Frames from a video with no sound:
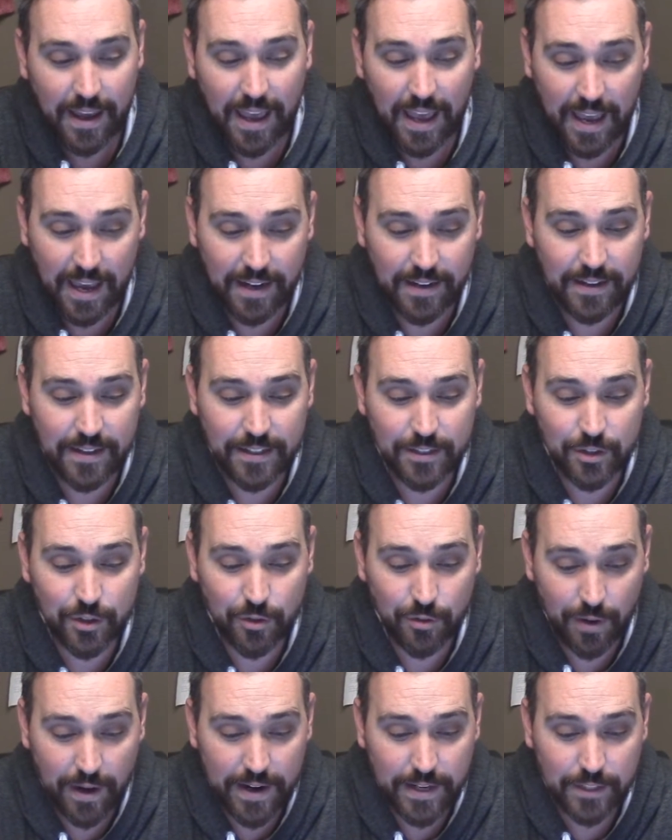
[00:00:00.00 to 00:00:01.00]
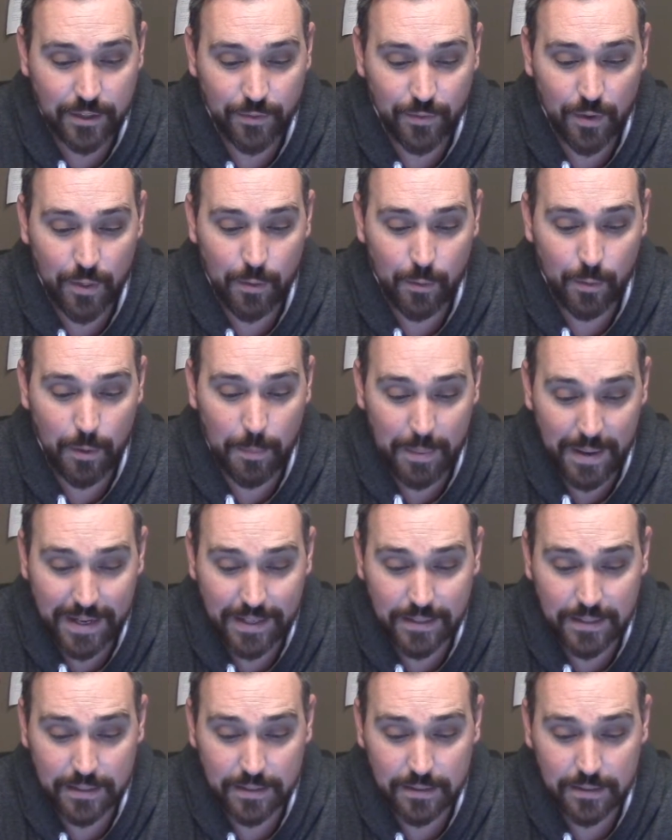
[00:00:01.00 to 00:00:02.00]
and His grace for the
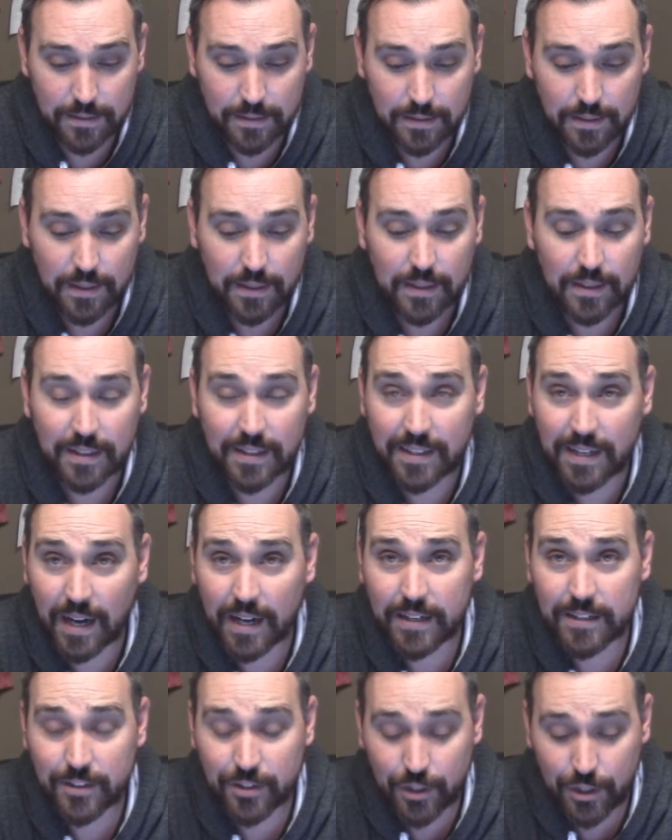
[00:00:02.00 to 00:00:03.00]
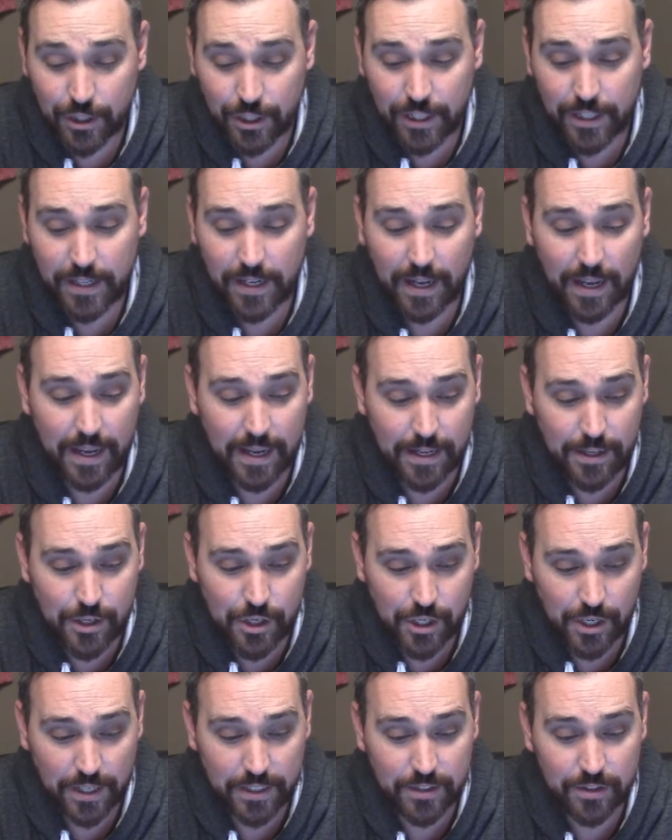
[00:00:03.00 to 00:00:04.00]
repentant, God is good and
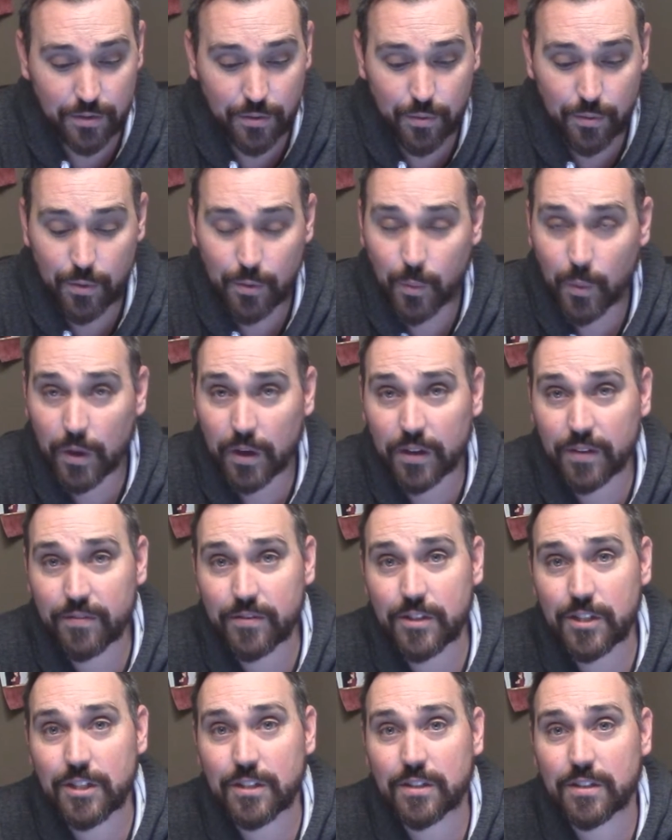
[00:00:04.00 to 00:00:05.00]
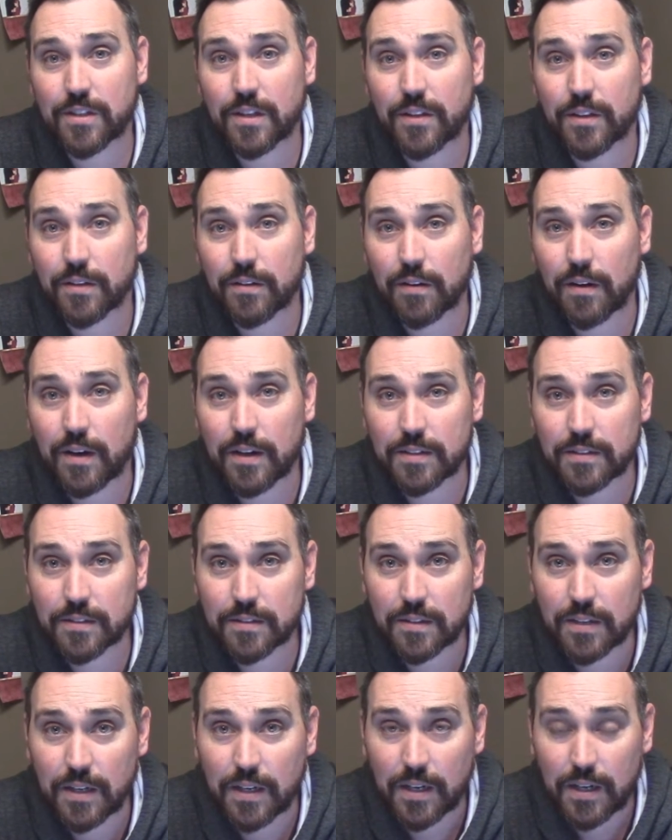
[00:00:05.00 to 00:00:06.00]
just through the work of Jesus on the
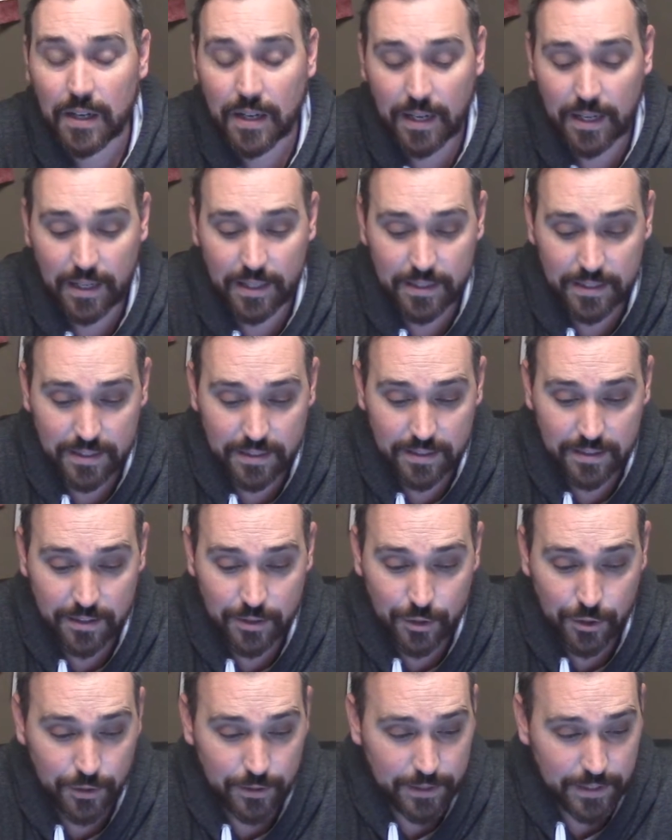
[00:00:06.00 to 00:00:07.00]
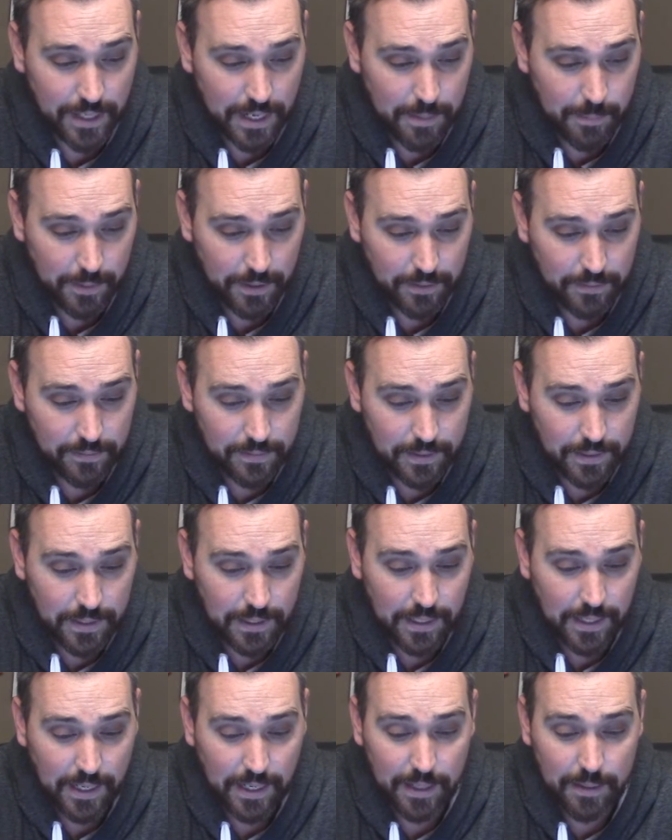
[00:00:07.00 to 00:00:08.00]
cross. Uh, this is a true statement.
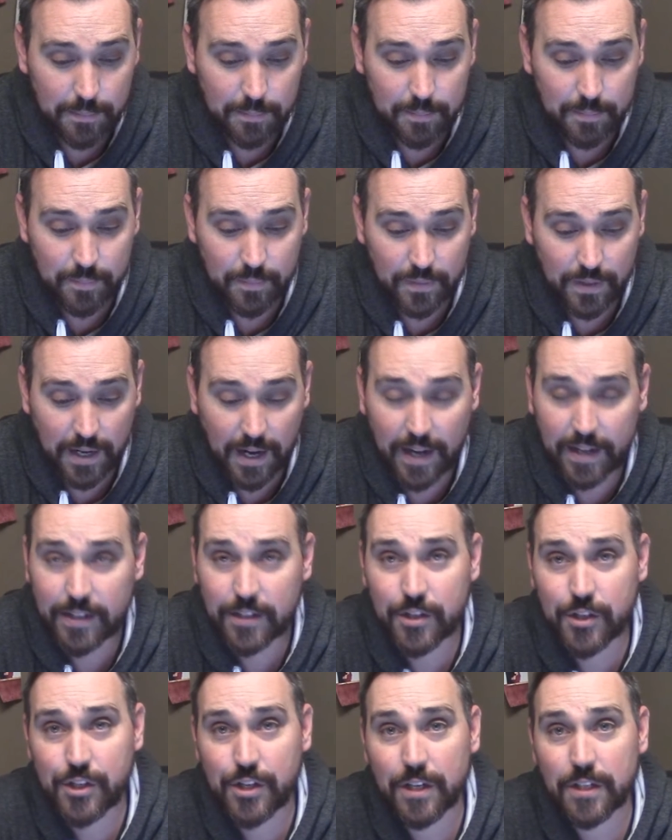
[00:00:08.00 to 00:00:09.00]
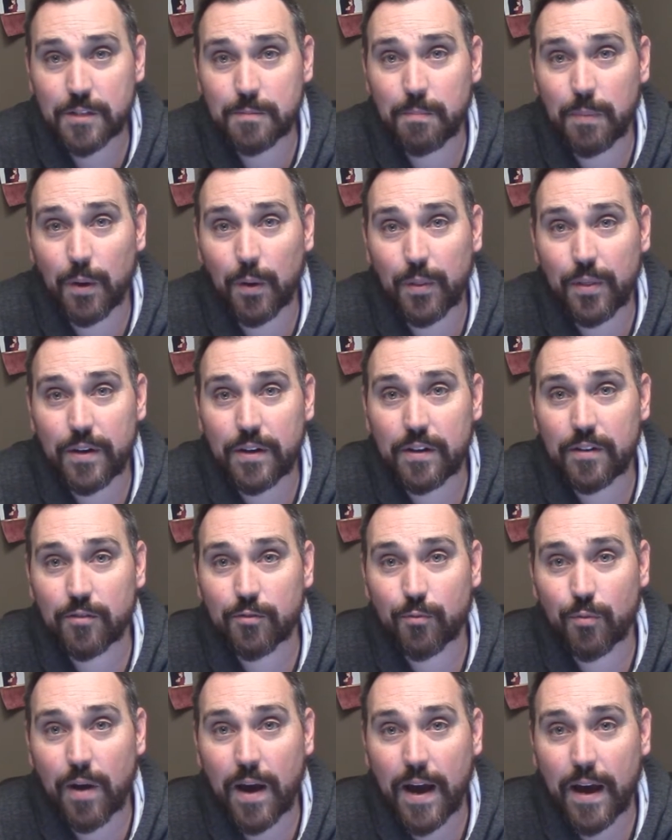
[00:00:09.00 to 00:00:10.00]
Um, God is just both in
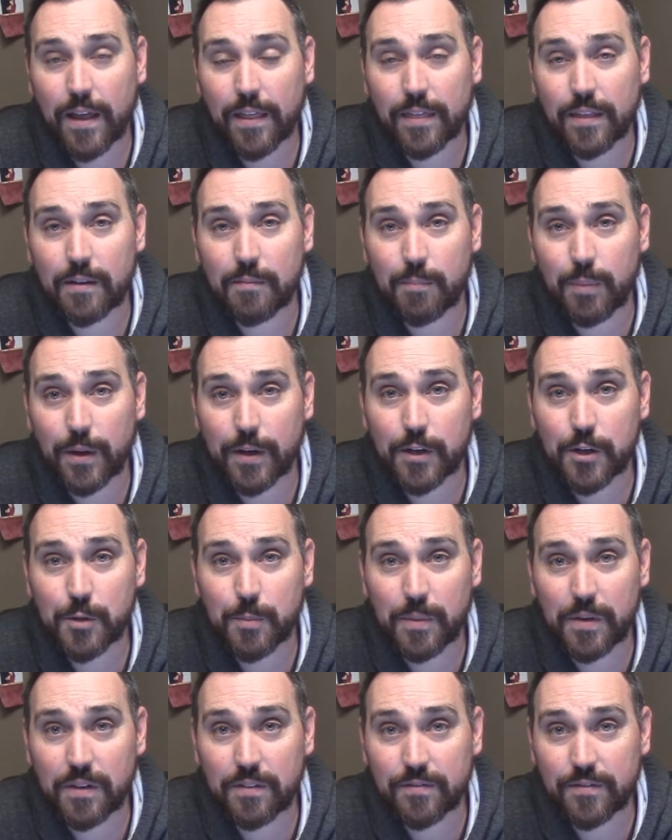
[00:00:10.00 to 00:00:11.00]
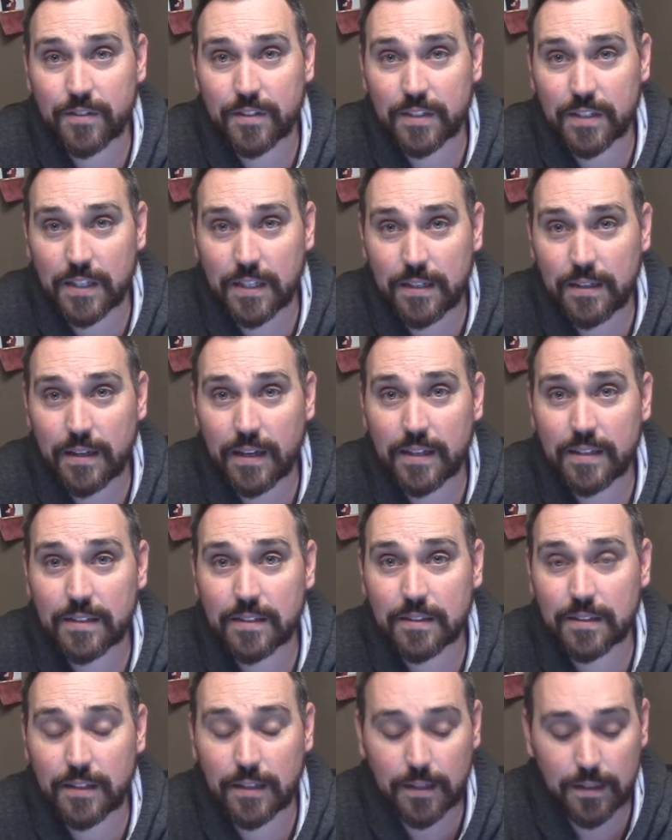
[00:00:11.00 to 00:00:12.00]
his wrath and punishment of sin and
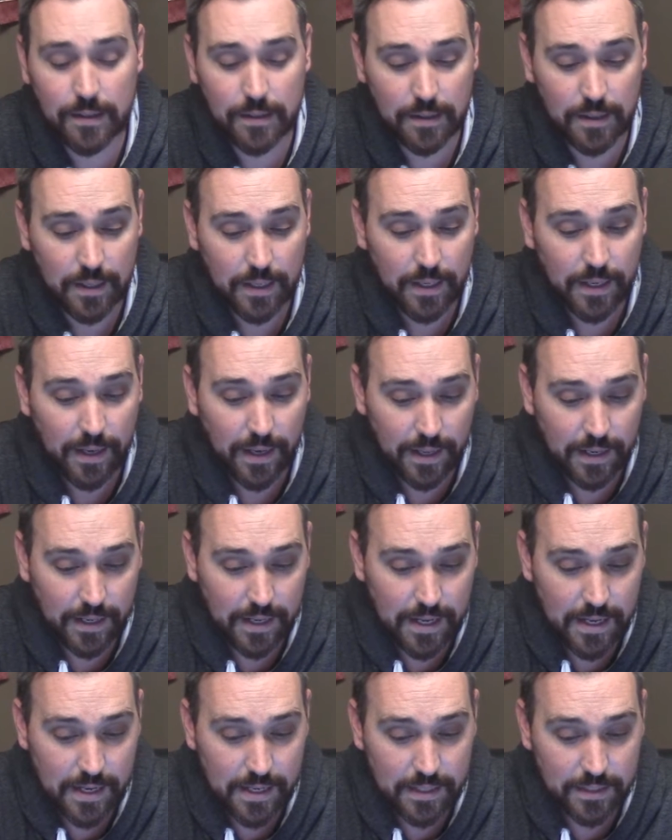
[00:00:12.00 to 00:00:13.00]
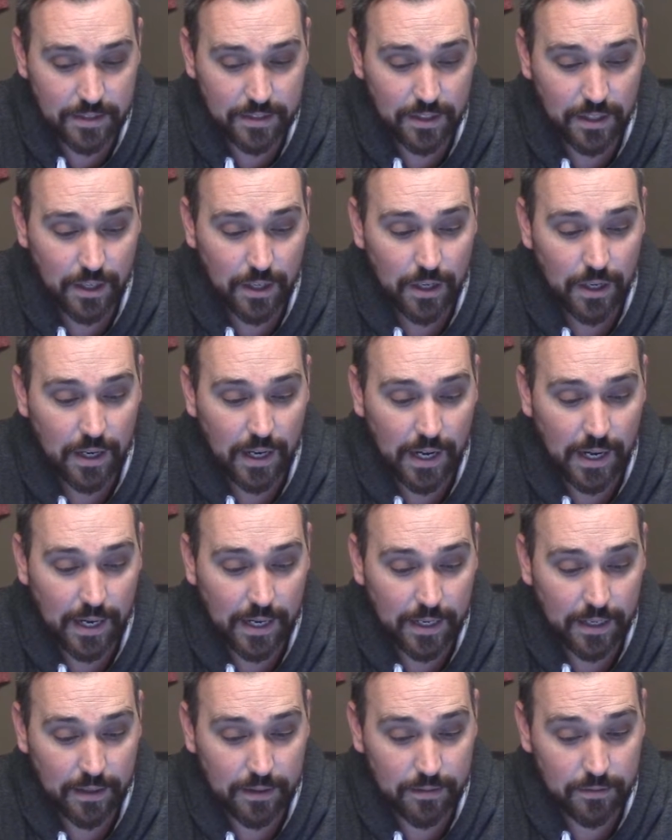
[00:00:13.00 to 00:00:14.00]
sinner, and he is
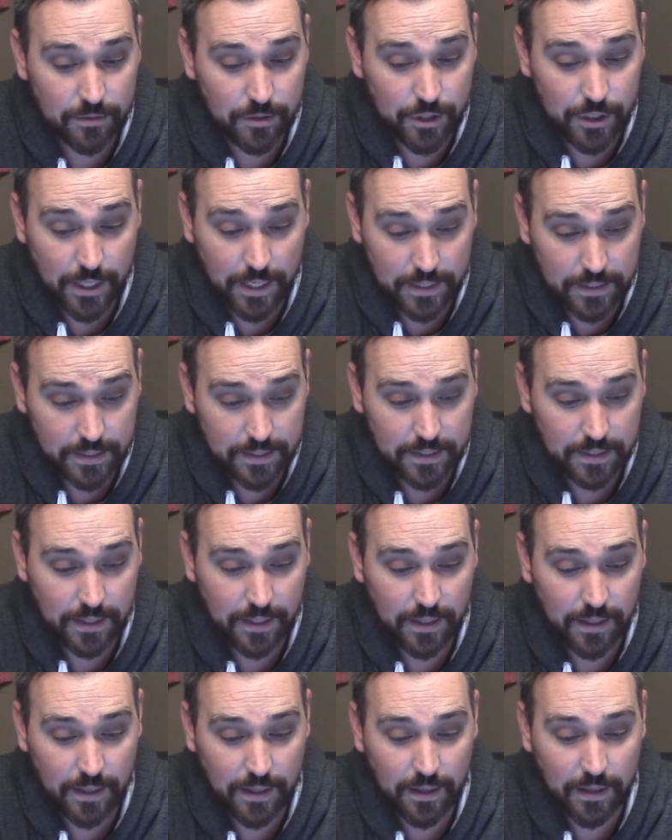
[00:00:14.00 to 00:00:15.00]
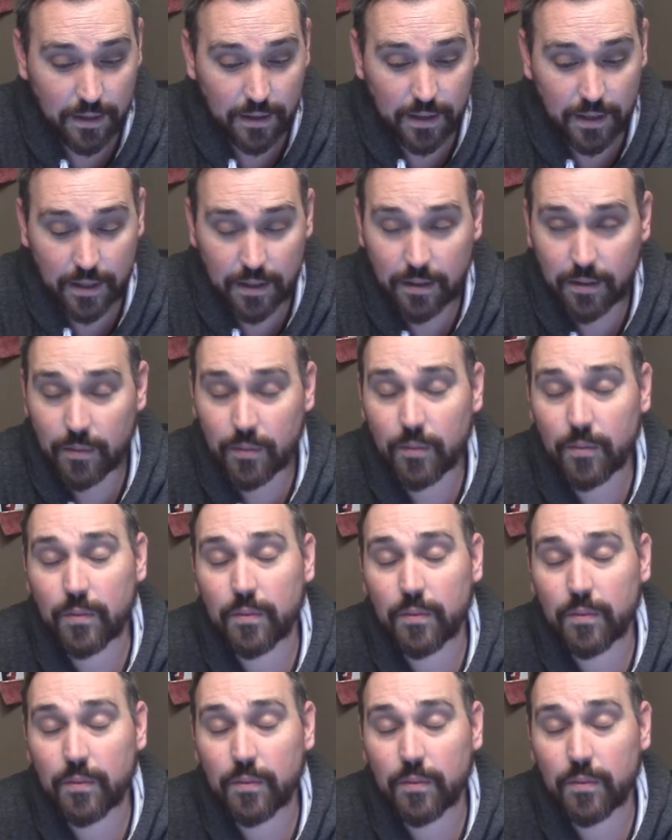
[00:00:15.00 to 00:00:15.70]
uh, just in uh,